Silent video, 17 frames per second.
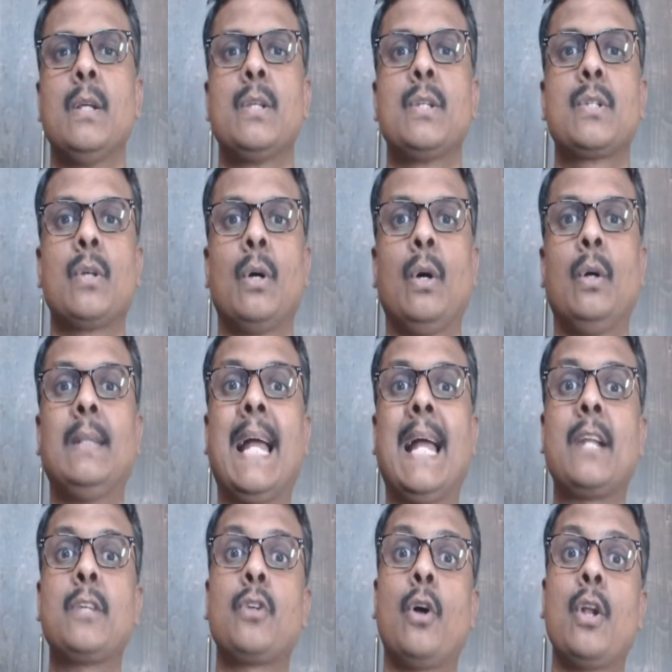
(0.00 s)
So,
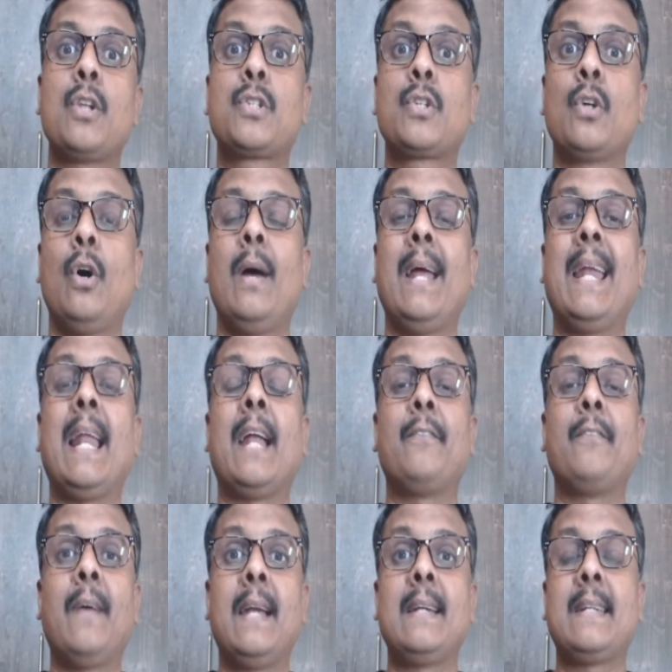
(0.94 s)
that is also an
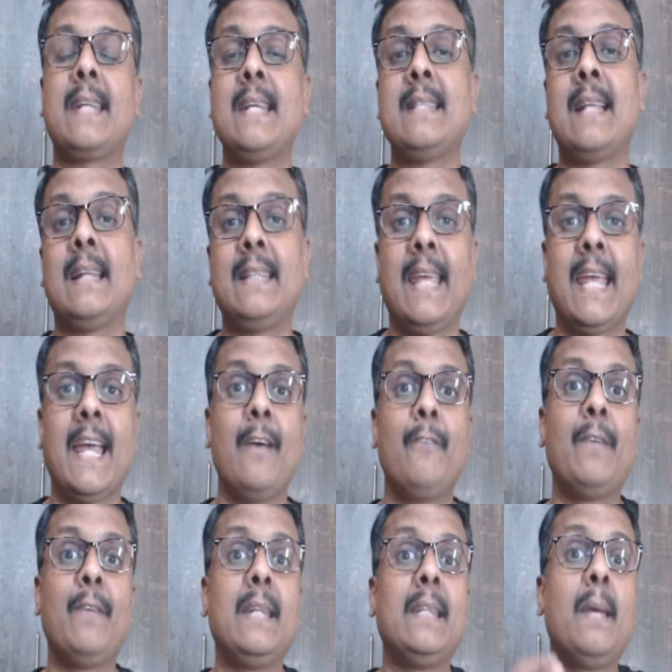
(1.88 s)
advantage that they
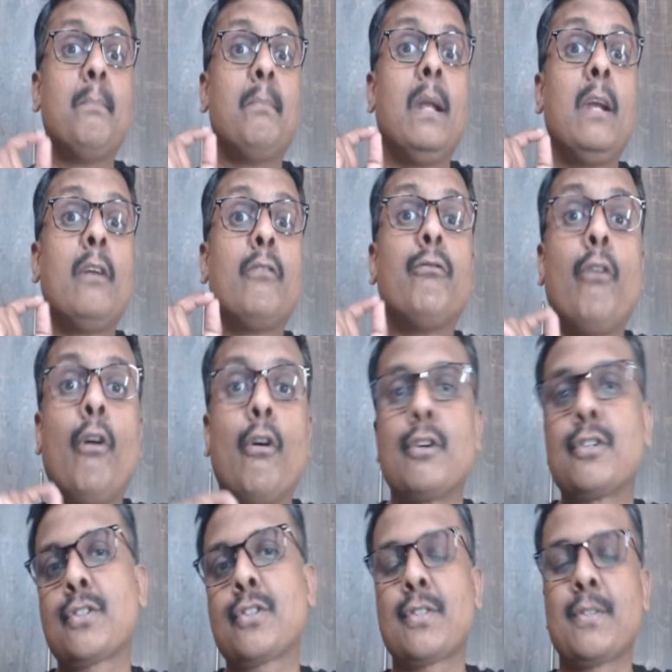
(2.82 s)
have when they build
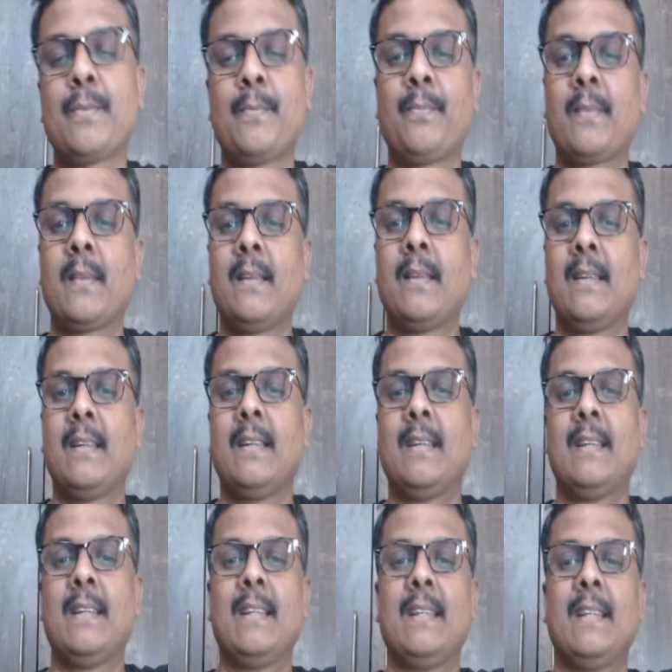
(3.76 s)
forts.
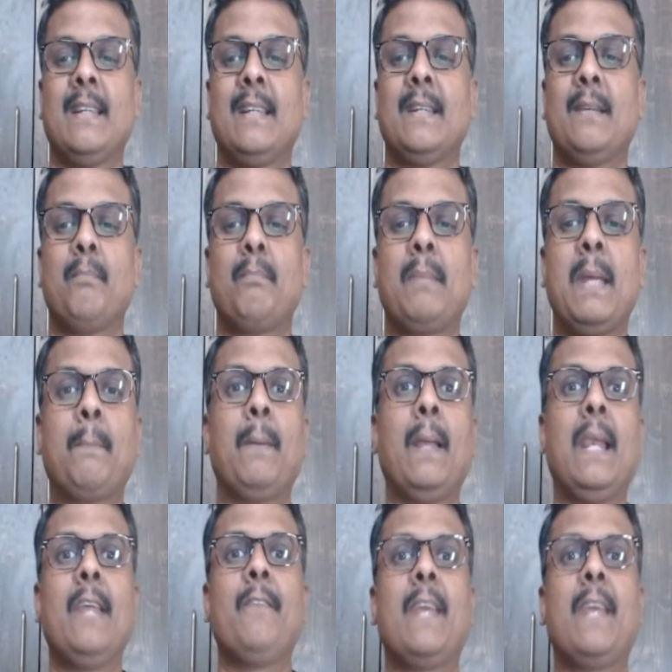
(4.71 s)
People
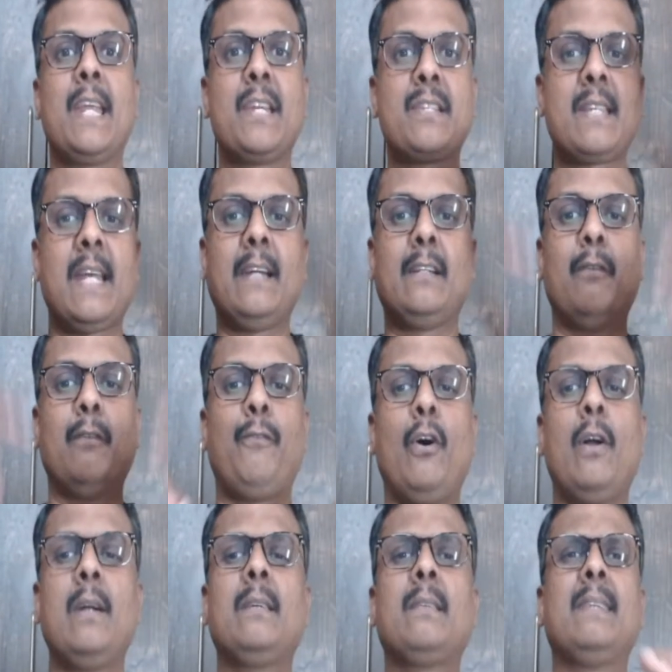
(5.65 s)
living inside the
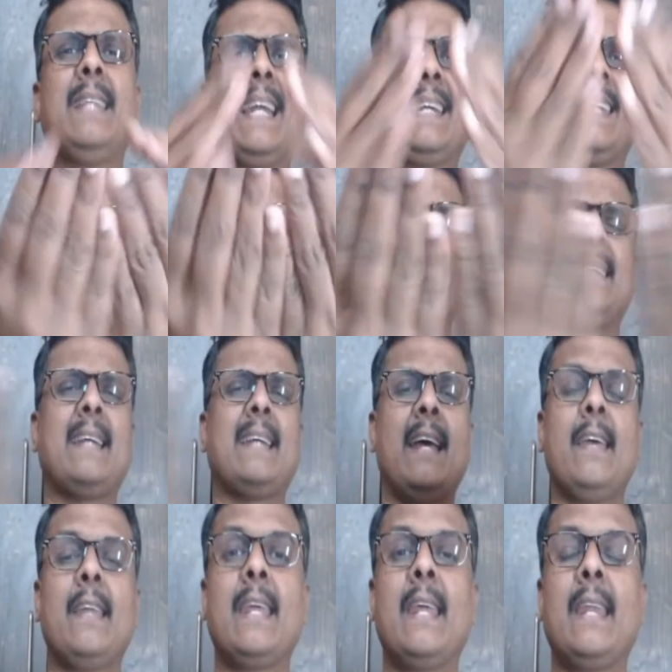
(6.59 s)
fort, that
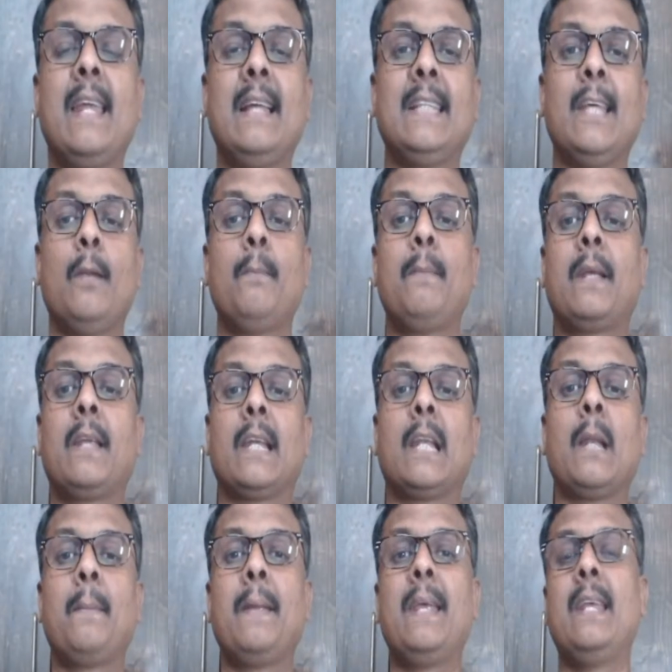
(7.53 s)
entire area, it
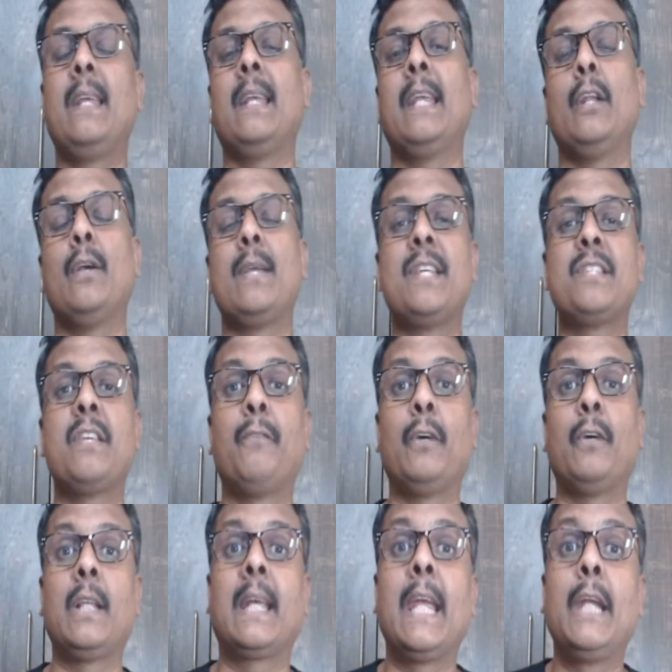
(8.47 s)
will be, you know, easy
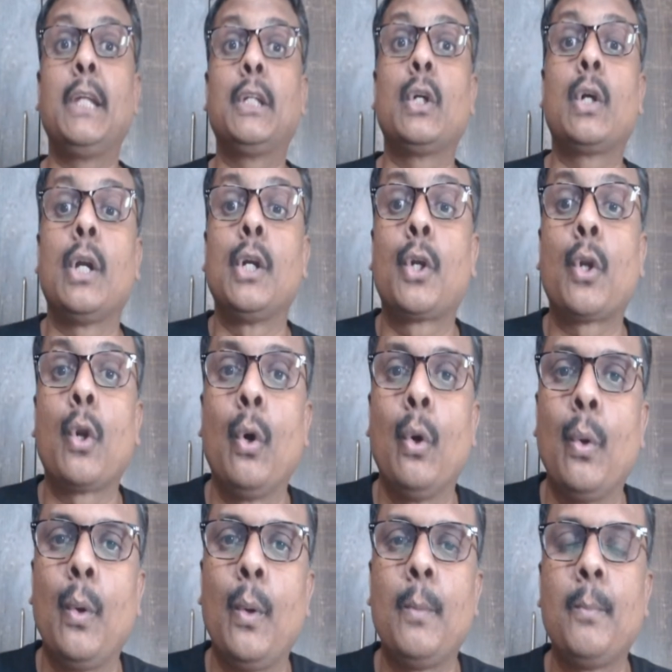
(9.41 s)
for the king to
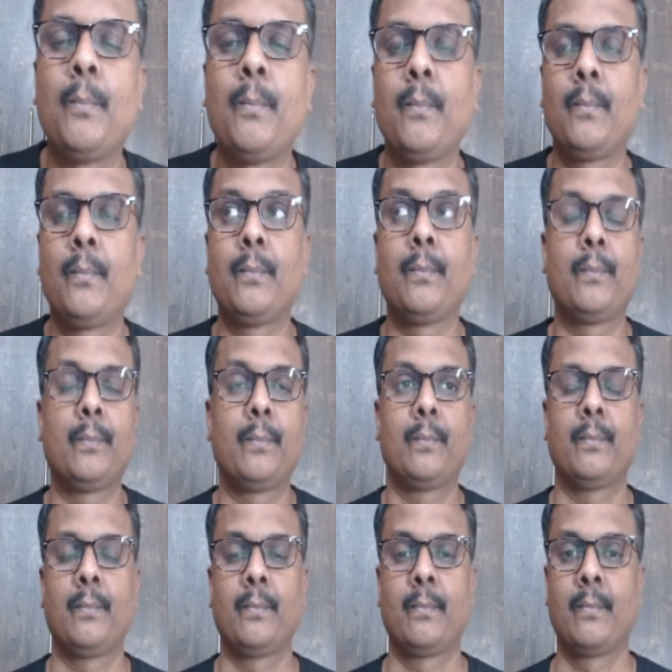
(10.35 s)
control.
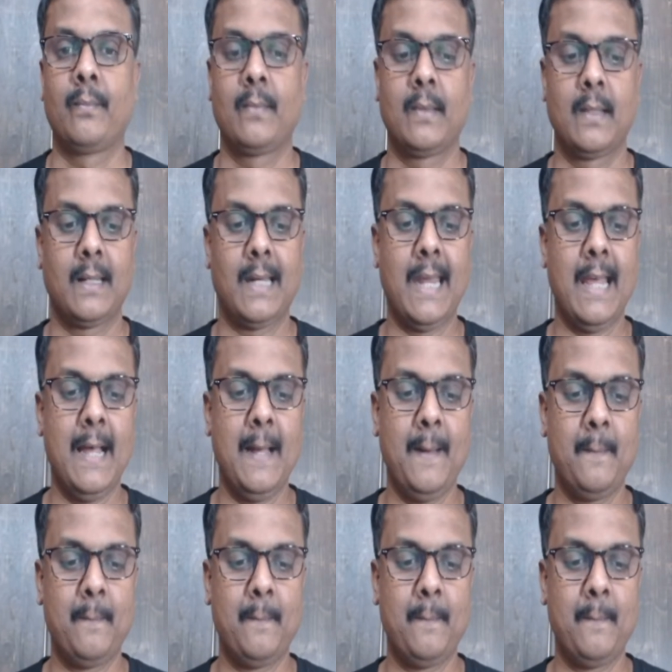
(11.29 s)
Clear?